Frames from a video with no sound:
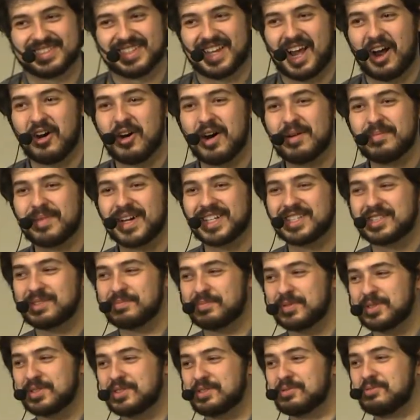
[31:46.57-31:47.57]
How am I
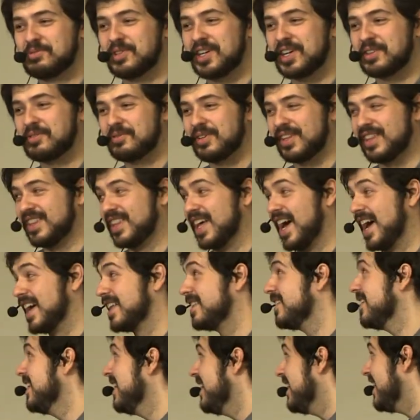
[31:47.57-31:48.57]
supposed to work with
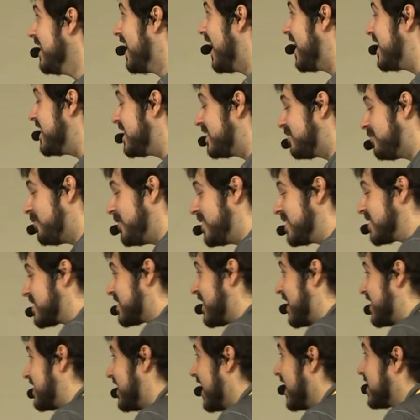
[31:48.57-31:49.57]
that? And it feels
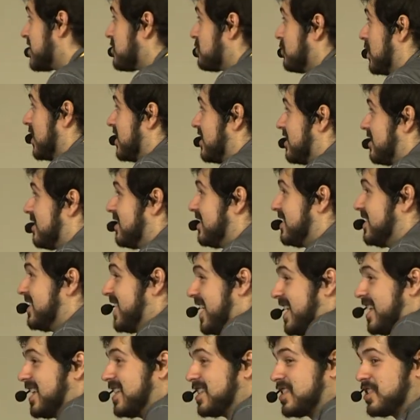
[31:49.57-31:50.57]
like that's what
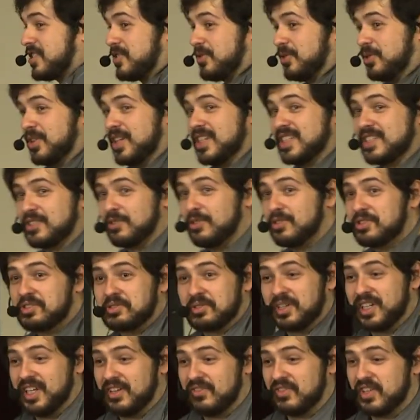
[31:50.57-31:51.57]
Datastore is
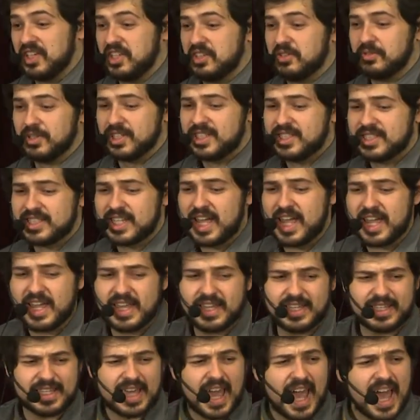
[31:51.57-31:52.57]
also giving you. It's
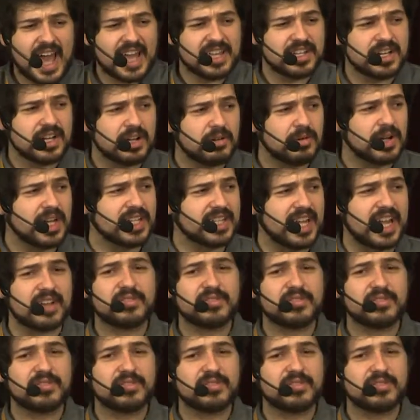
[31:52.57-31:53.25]
saying, yeah, you know what?